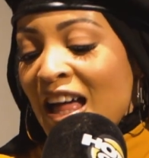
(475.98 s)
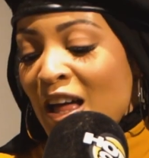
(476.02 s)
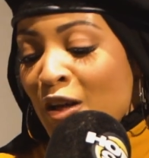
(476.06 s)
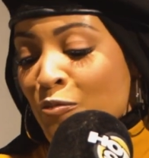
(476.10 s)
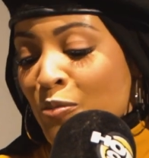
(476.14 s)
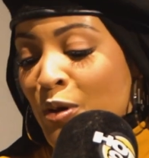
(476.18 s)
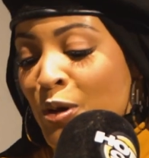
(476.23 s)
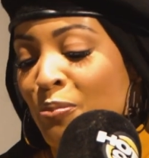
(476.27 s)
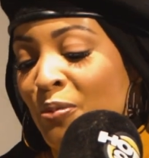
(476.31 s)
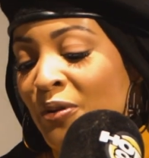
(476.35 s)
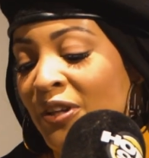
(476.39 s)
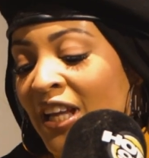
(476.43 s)

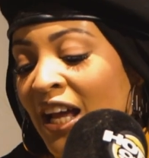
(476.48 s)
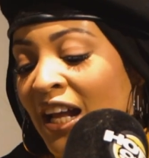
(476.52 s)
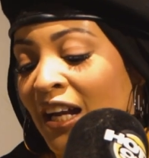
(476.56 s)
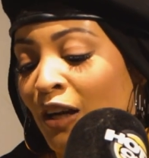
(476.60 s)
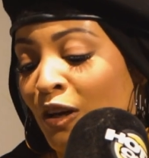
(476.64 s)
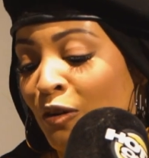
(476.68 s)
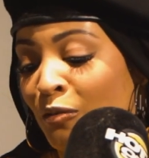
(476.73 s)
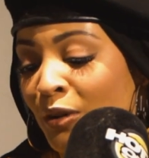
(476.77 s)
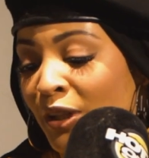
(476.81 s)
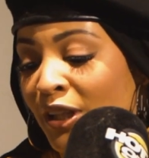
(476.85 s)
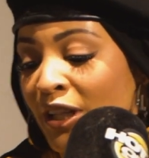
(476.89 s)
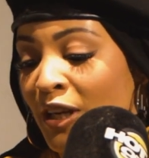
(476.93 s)
people that I
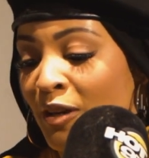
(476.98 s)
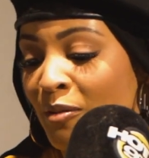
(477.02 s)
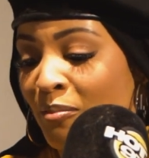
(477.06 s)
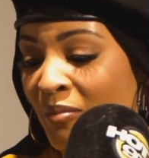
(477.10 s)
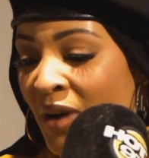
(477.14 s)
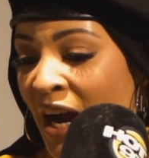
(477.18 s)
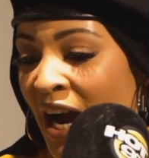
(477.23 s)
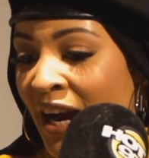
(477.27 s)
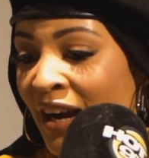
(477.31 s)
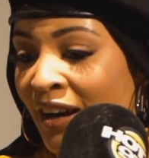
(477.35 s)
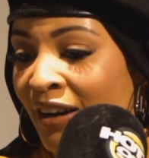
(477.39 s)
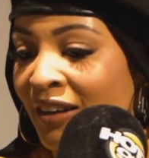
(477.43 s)
really
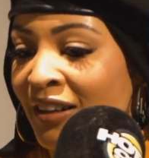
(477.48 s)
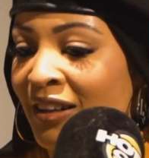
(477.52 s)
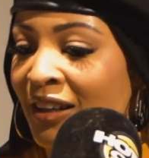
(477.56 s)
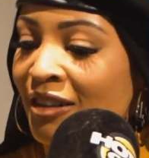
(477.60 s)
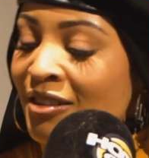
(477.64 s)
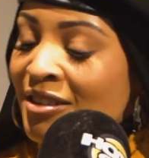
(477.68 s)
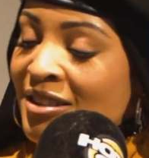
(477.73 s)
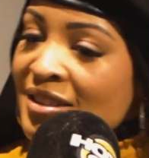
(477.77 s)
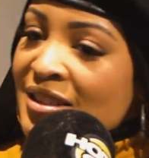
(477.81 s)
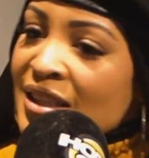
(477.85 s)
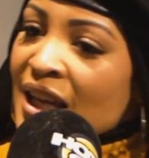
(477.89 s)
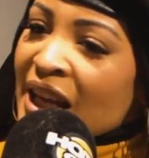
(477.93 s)
admire, and they're
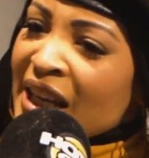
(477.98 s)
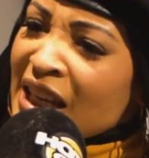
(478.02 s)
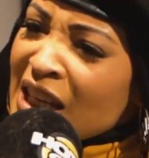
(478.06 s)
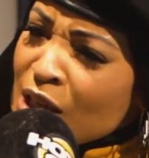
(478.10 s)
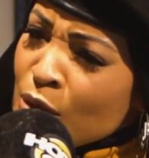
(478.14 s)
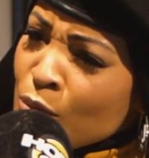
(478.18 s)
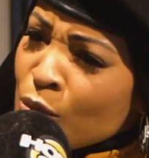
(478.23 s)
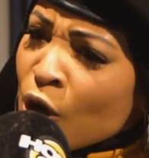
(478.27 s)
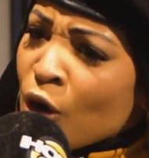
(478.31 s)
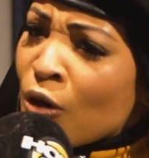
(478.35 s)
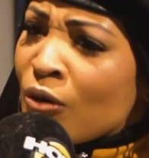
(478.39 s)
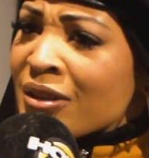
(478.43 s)
just like, keep
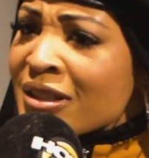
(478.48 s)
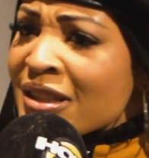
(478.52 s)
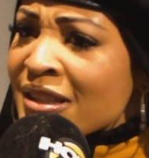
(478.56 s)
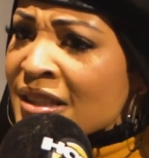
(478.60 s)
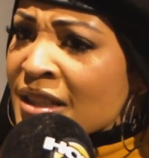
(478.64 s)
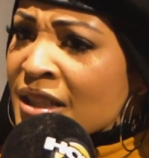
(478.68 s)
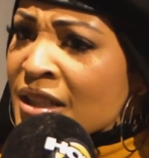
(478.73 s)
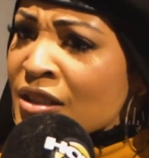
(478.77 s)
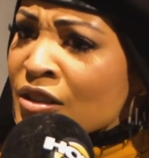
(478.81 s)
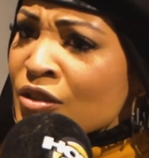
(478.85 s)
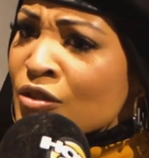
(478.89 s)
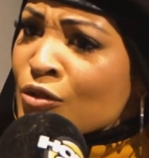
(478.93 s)
going,
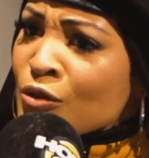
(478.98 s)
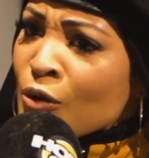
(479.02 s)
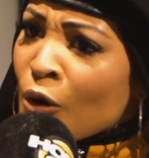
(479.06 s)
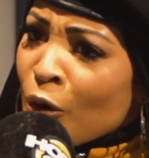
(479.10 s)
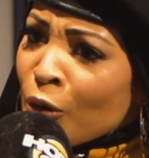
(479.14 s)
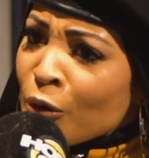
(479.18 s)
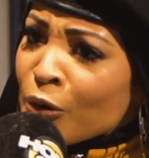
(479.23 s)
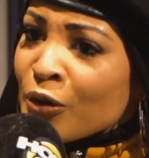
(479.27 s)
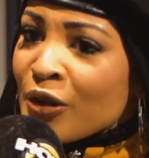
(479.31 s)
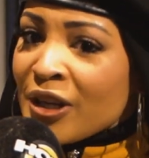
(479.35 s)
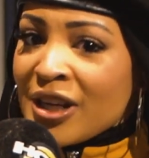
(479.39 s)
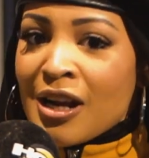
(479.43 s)
sis. Oh,
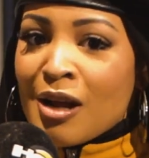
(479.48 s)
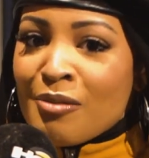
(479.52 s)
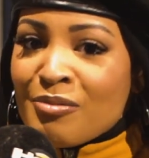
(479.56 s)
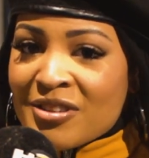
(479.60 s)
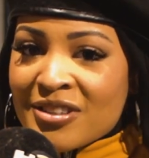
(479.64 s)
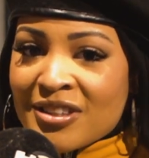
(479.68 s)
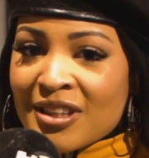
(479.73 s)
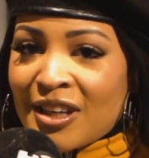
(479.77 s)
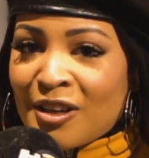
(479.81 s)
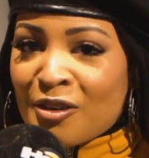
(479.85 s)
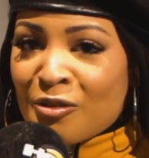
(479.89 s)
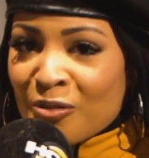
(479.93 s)
you, and I'm just
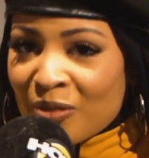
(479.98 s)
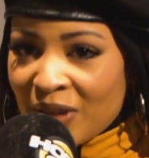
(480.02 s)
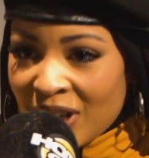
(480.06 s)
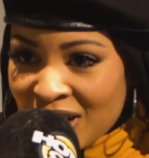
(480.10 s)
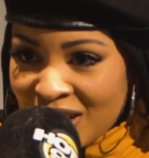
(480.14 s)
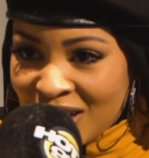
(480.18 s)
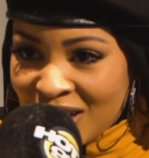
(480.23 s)
like, what?